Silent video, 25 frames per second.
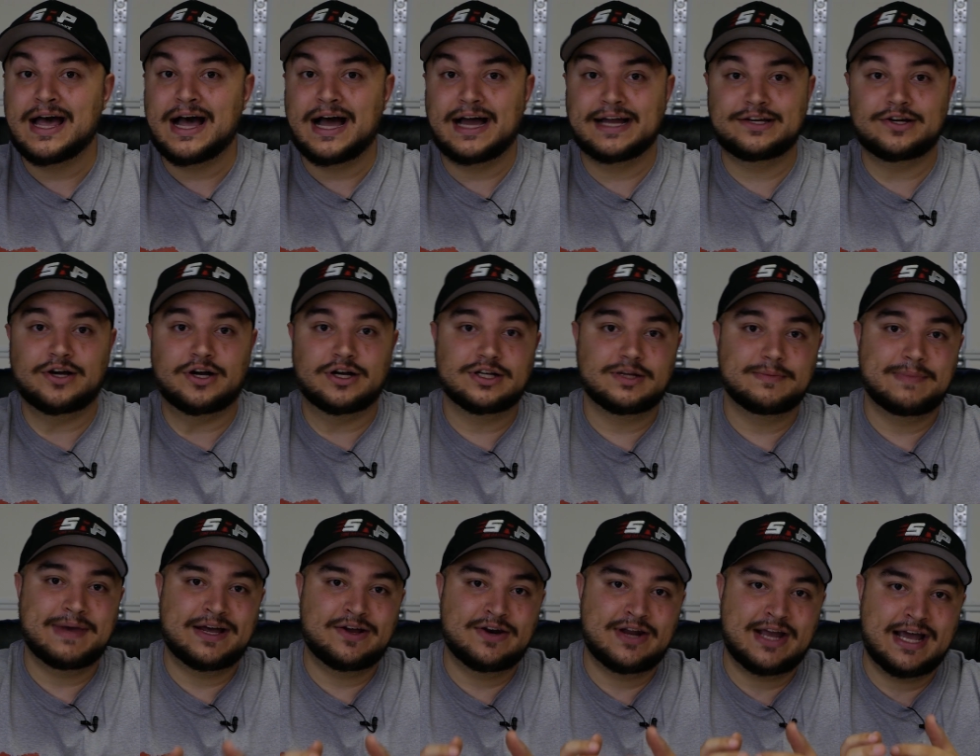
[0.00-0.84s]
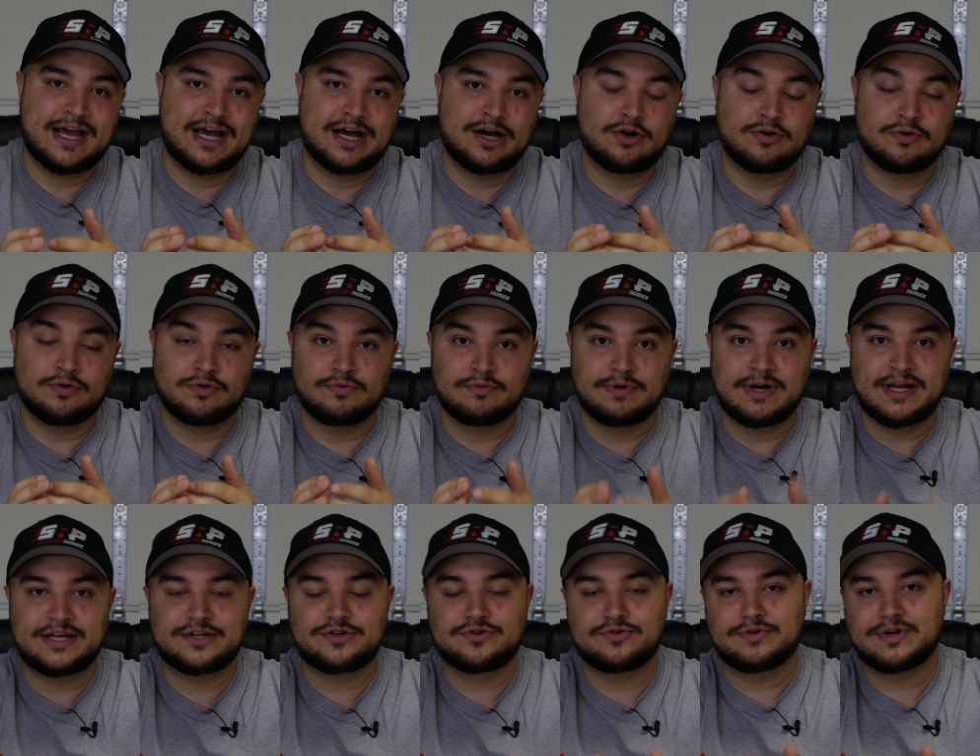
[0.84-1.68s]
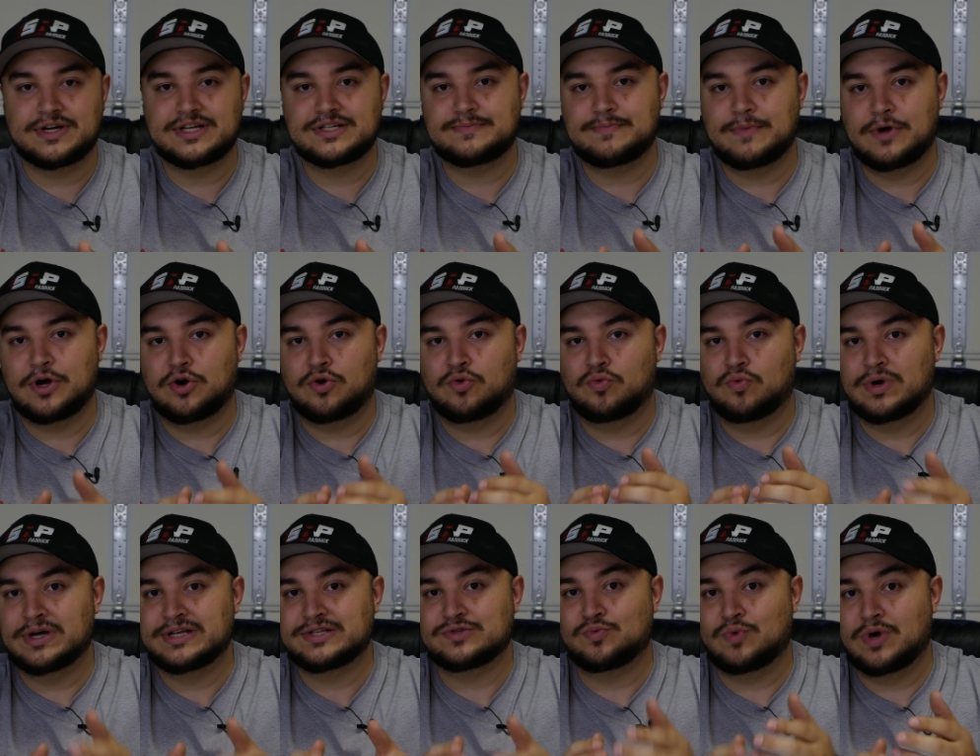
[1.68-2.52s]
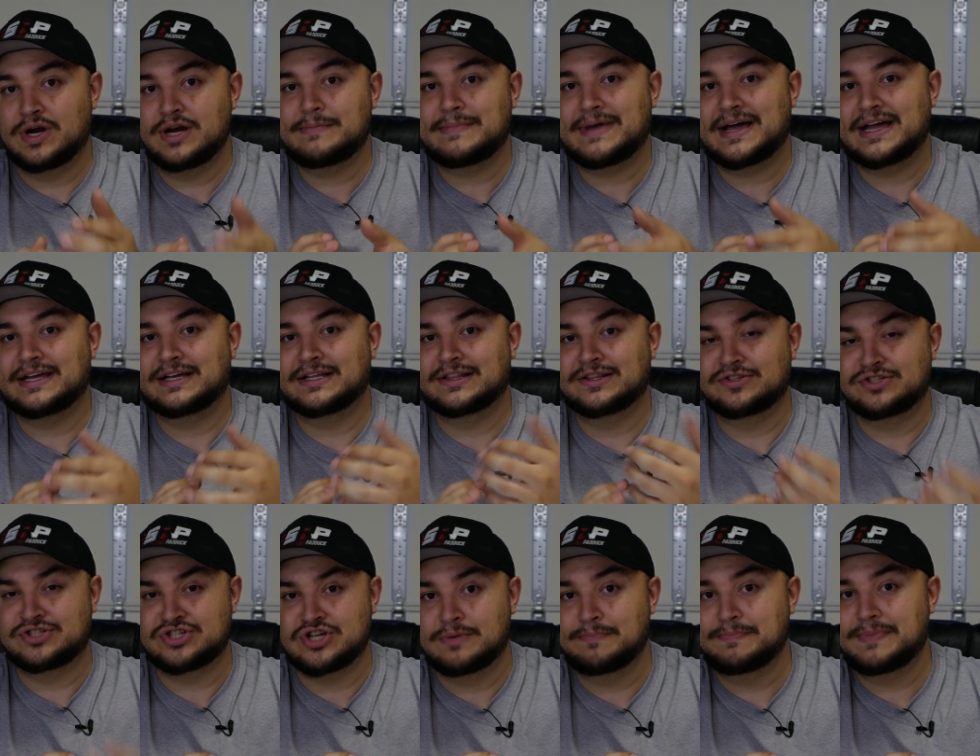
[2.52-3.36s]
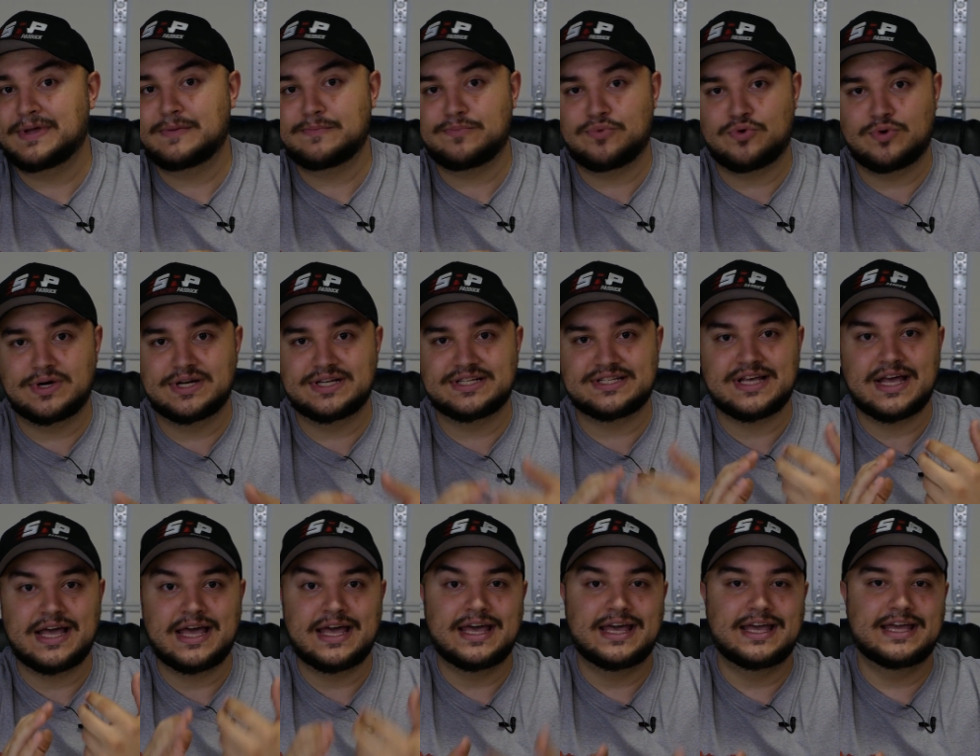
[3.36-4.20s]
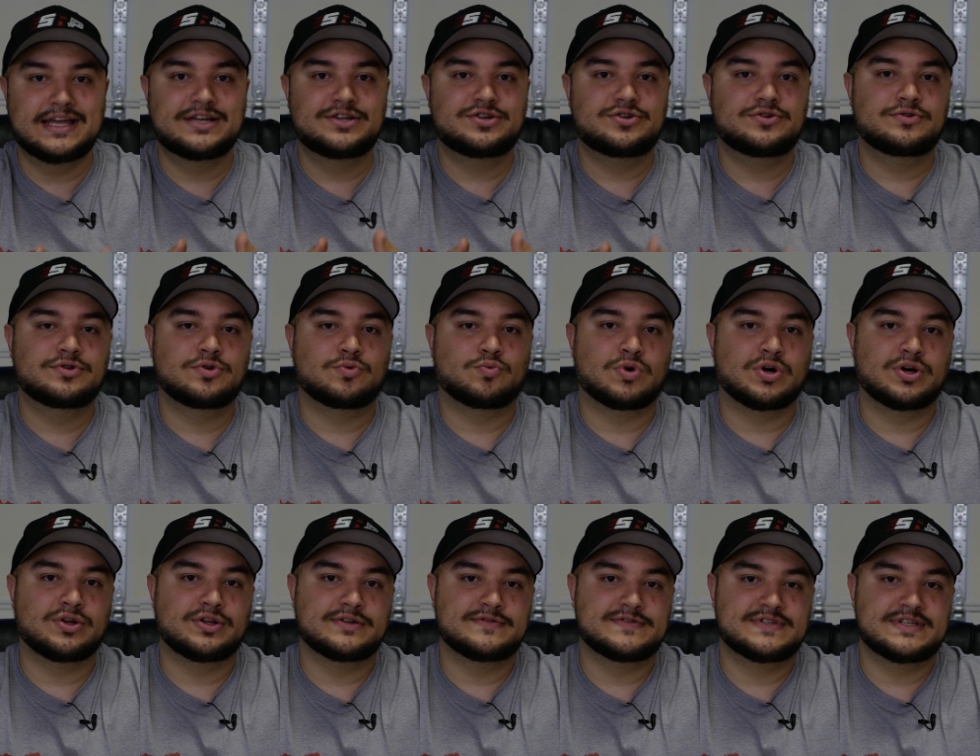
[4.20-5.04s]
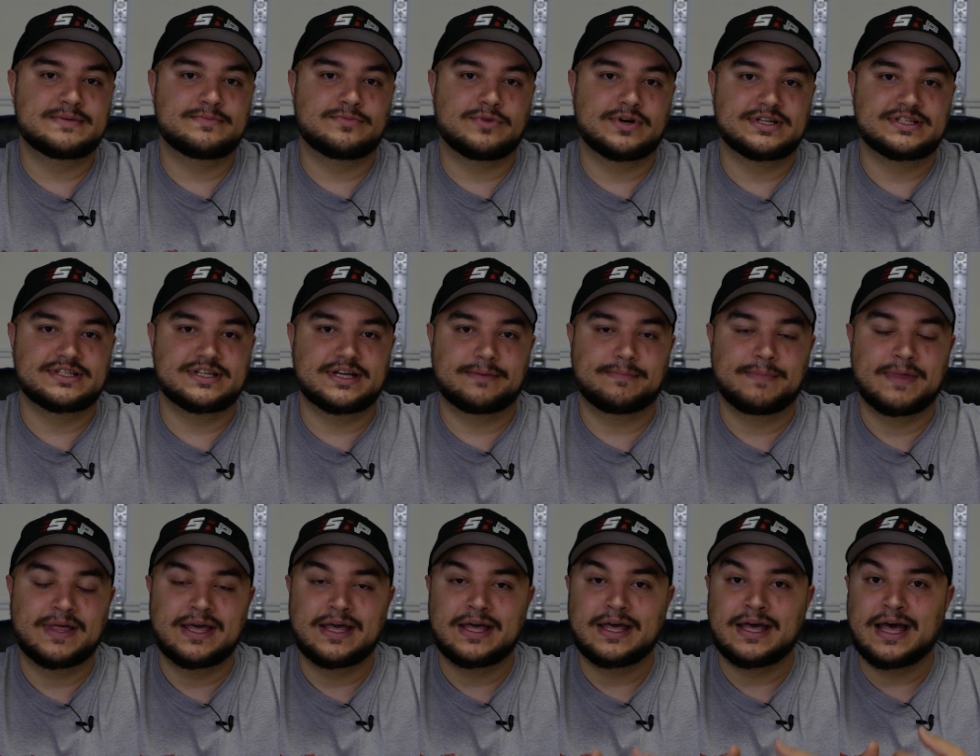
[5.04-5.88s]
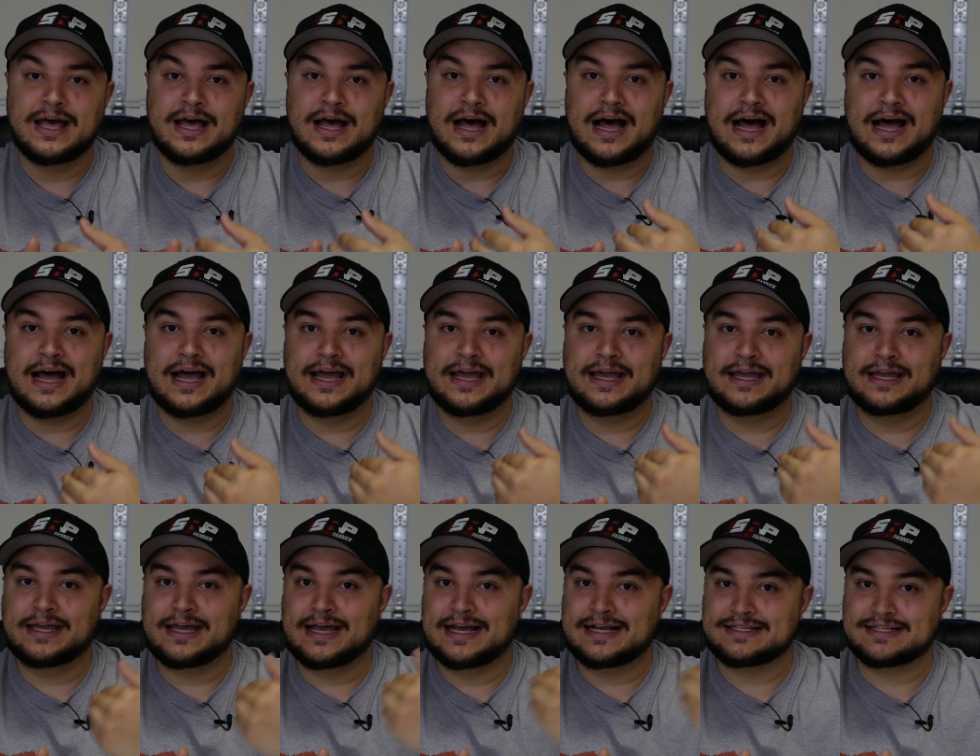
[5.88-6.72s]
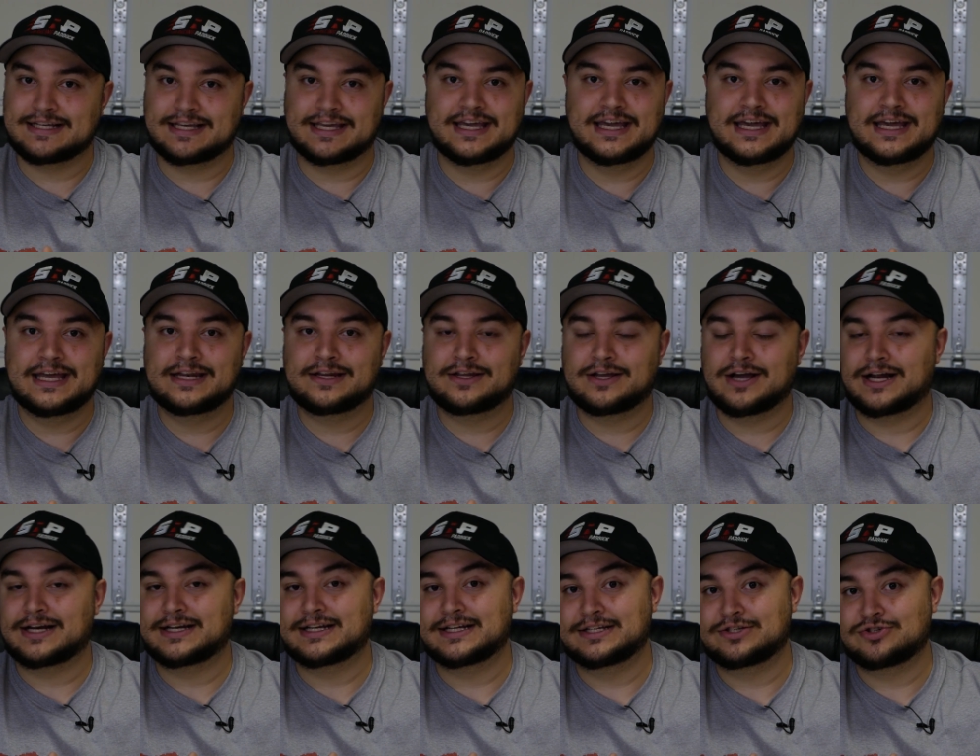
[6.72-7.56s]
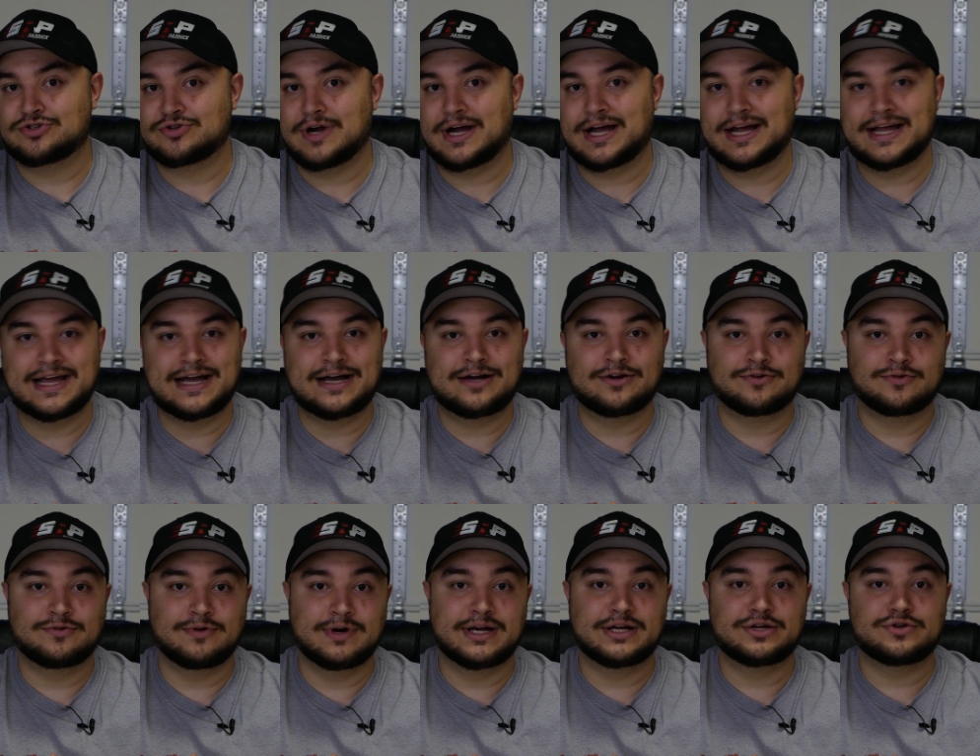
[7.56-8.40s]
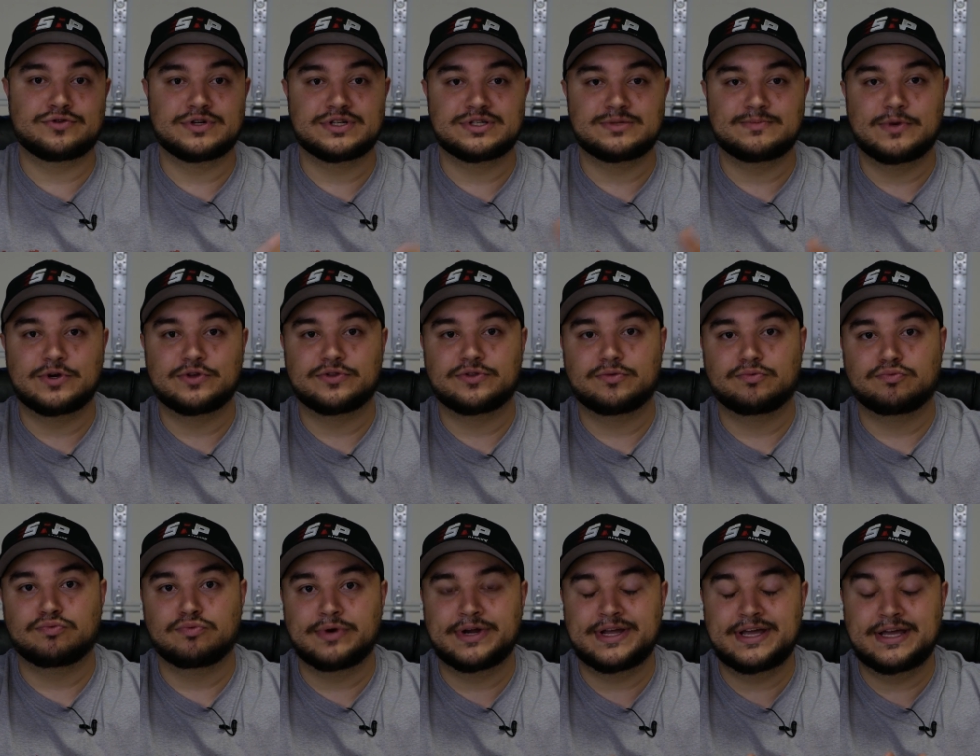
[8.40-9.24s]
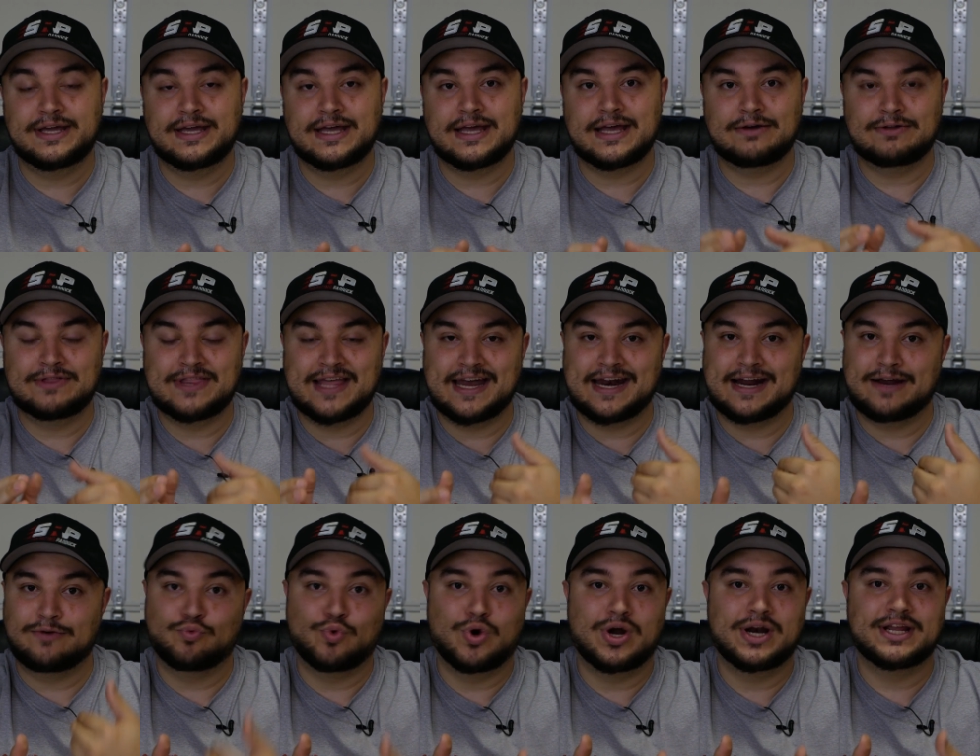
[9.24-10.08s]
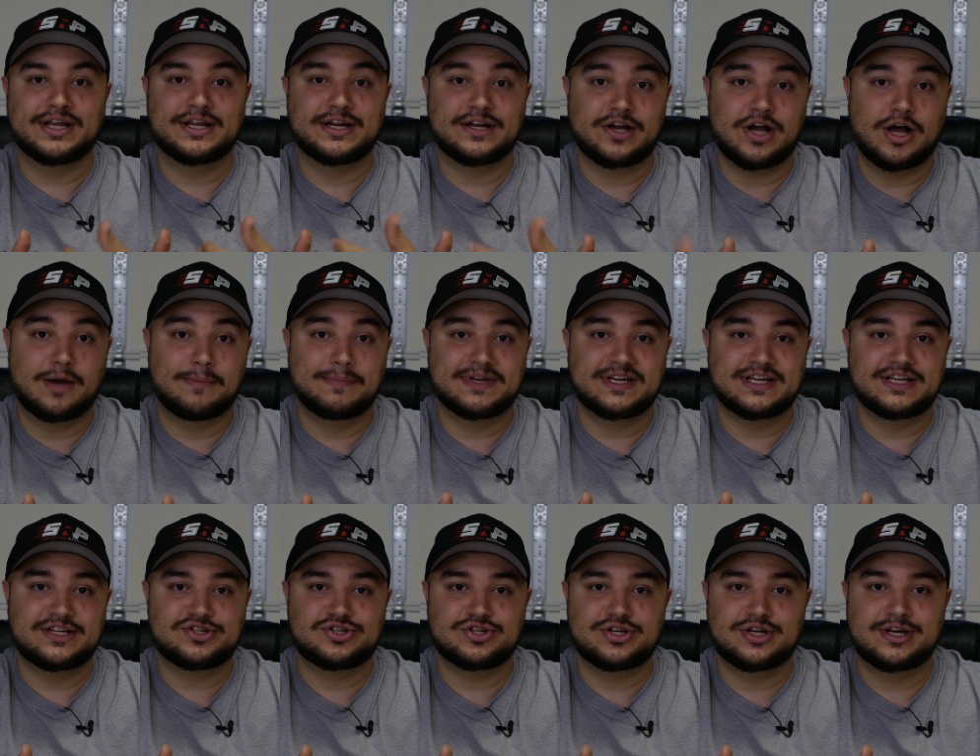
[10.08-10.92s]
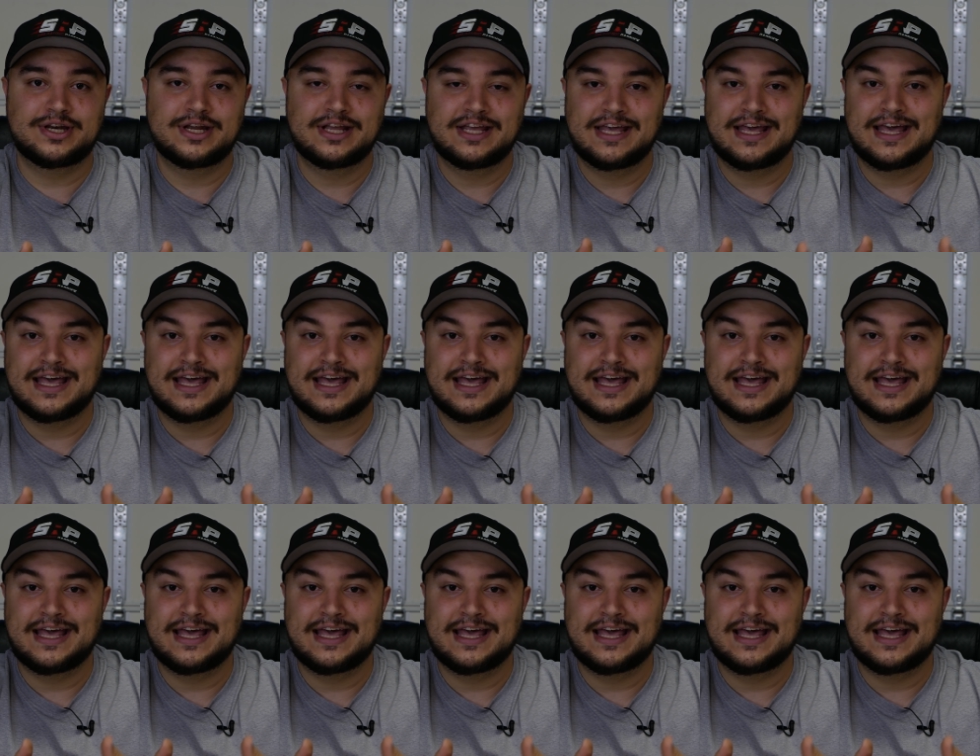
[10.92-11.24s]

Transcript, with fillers: I talked about how Gran Turismo was one of my jumping points into the world of sim racing. I, as a kid, got to try out Gran Turismo three that I won in a competition,